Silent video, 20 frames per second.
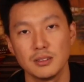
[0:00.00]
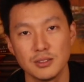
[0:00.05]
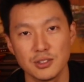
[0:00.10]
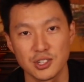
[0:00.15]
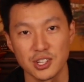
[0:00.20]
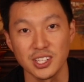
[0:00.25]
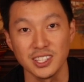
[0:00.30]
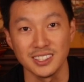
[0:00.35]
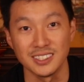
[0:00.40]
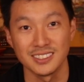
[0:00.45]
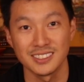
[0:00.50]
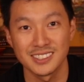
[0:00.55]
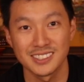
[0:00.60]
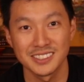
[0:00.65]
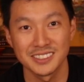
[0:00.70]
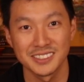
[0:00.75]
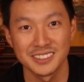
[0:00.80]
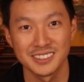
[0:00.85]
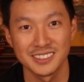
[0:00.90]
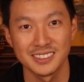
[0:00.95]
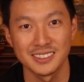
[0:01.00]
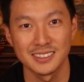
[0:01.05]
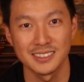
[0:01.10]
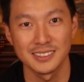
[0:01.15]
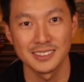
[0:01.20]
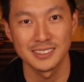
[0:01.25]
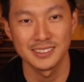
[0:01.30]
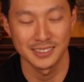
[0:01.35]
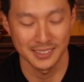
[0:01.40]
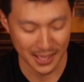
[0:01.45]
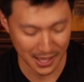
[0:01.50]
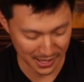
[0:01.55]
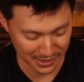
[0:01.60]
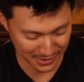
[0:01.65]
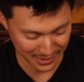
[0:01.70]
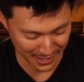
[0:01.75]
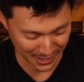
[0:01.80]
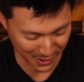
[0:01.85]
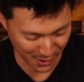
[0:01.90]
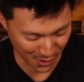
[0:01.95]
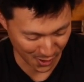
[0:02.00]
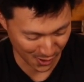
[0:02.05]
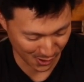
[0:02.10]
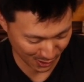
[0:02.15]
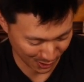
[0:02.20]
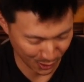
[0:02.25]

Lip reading: jeans that they call